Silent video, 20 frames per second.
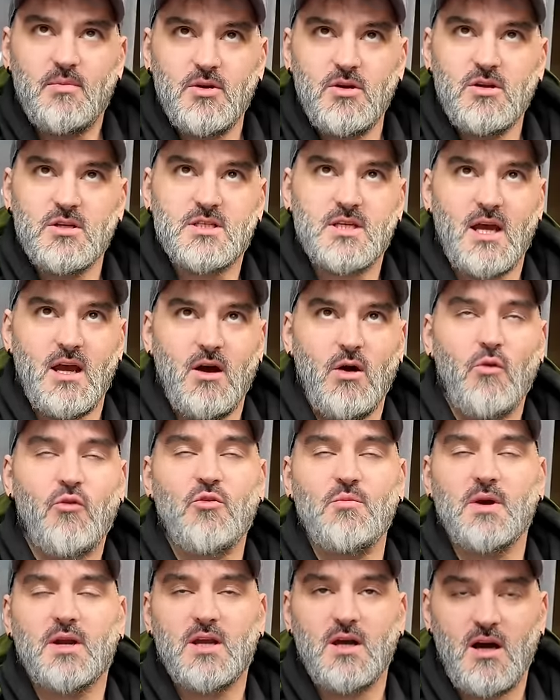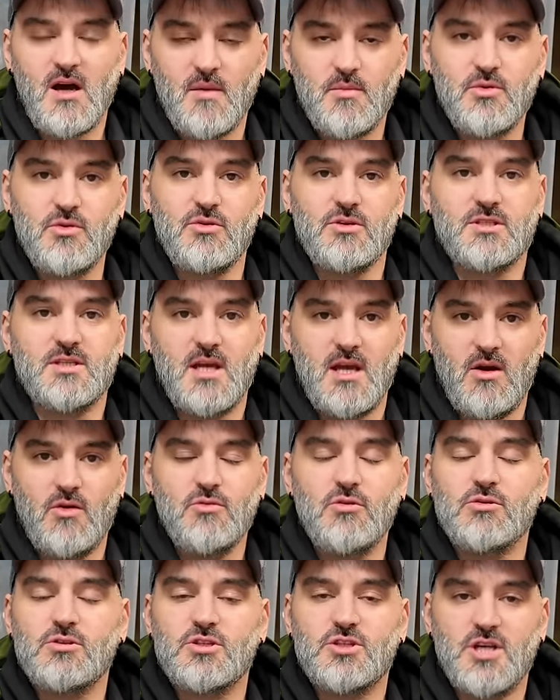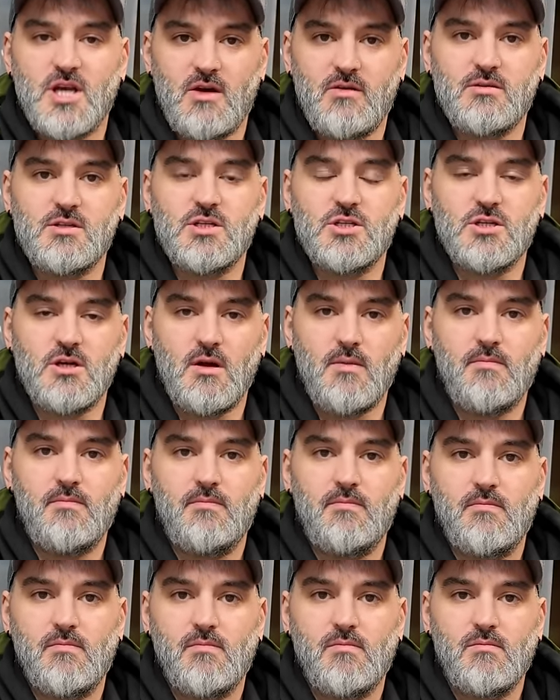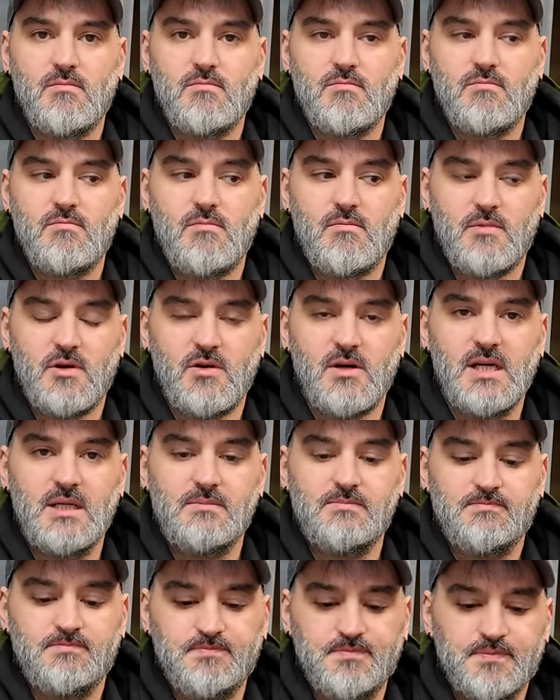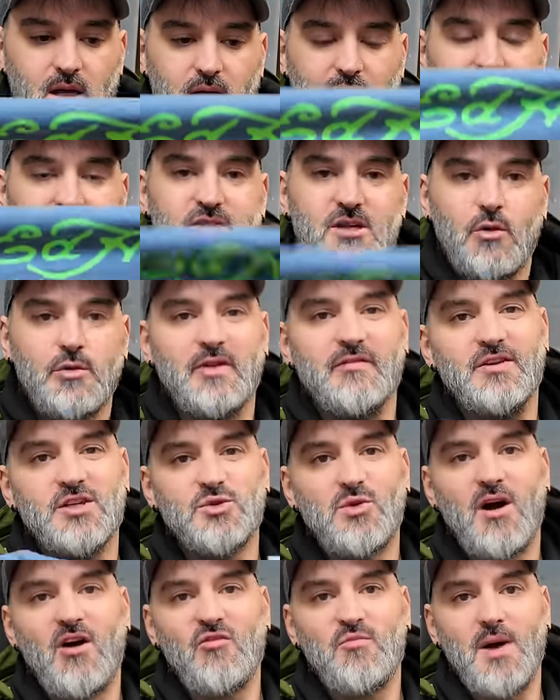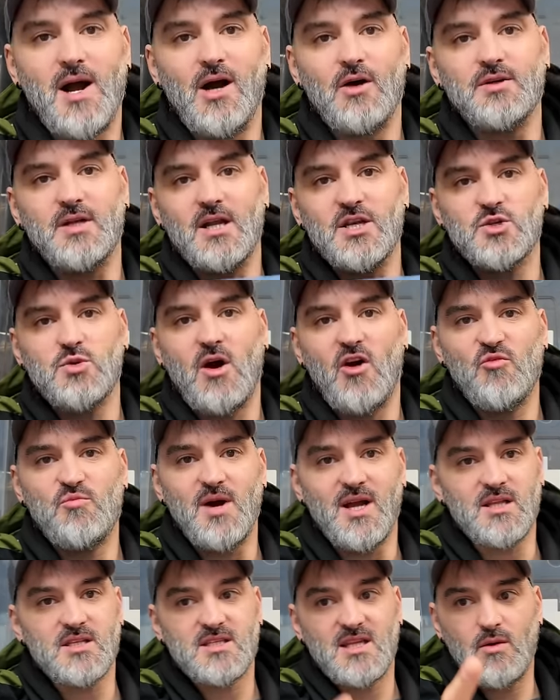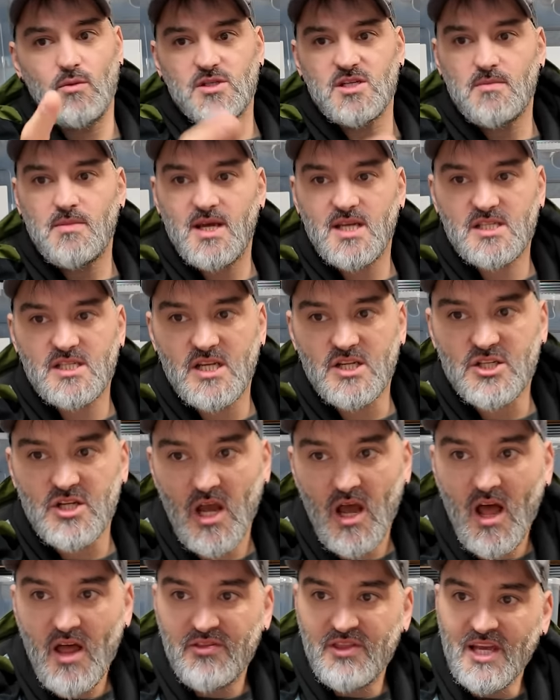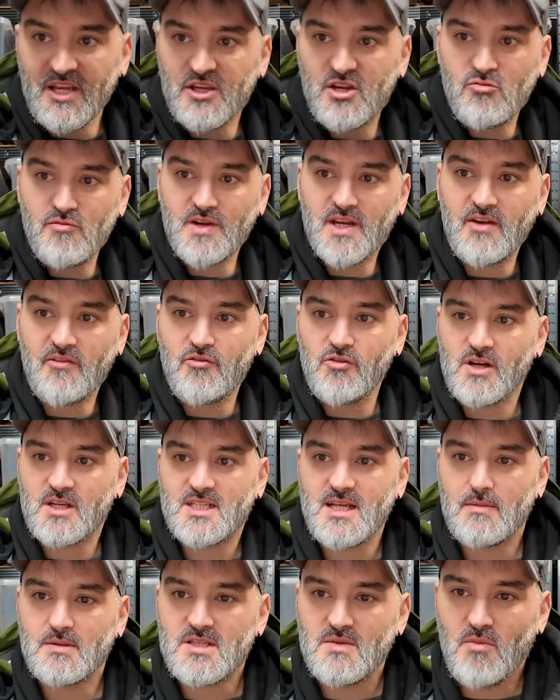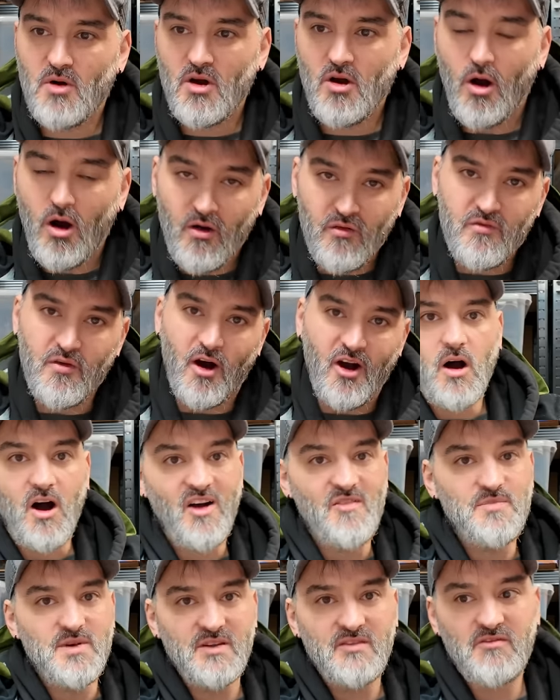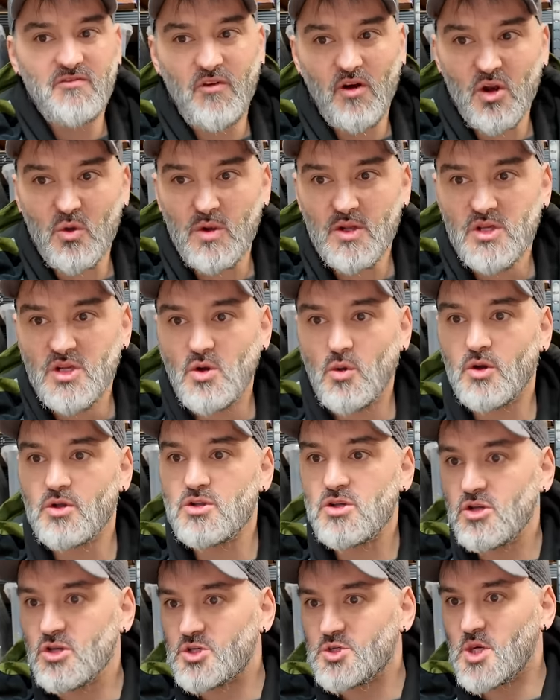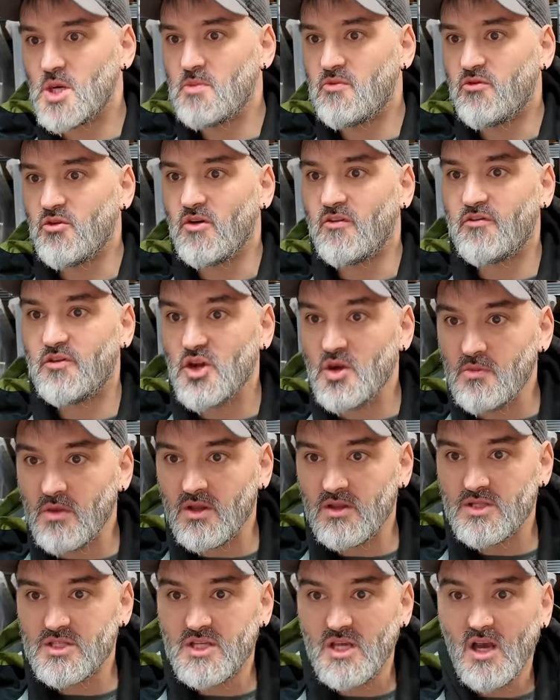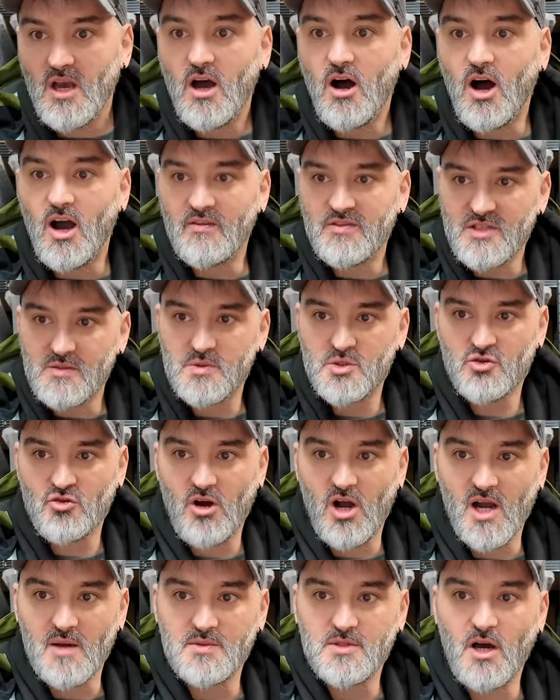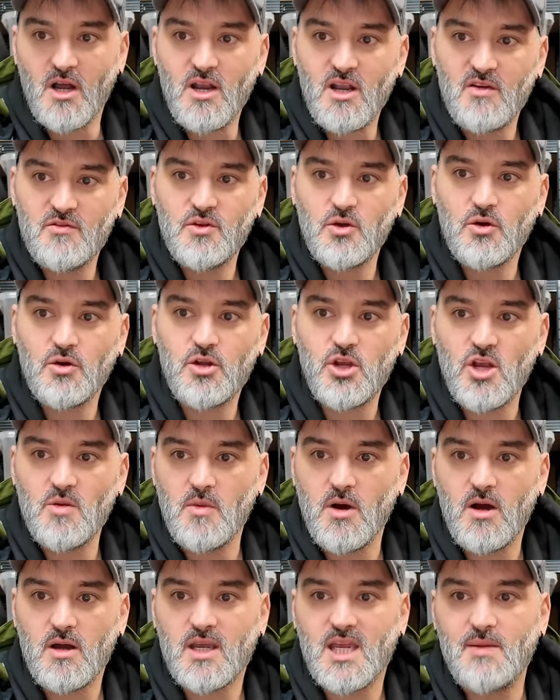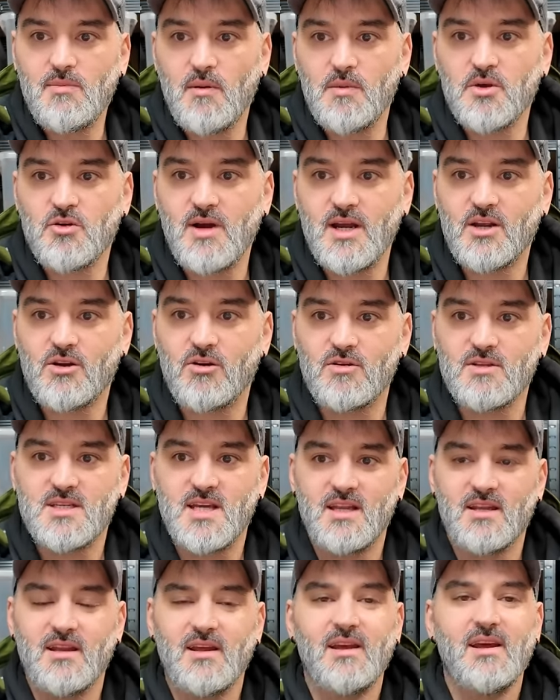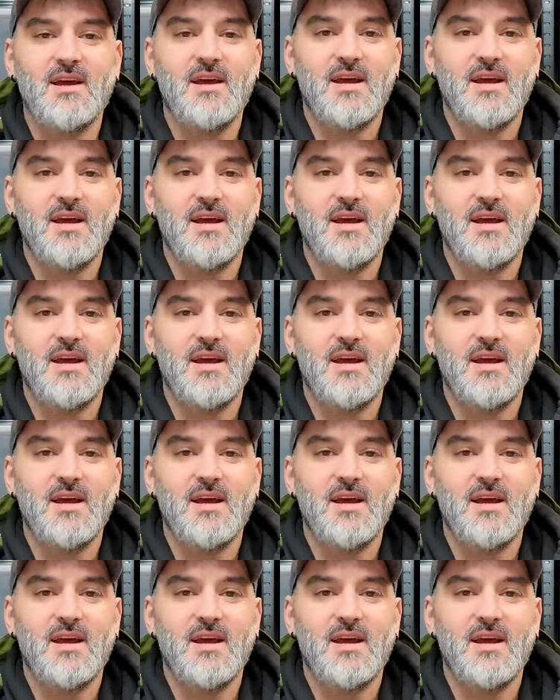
boot sale, from a car boot sale, not a charity shop. All right. And sold it for £12.12. And there was a message. Thank you, Ricky, for accepting my offer. I've been following you on YouTube for a few months. I've subscribed. I love your humour. Keep up the great content,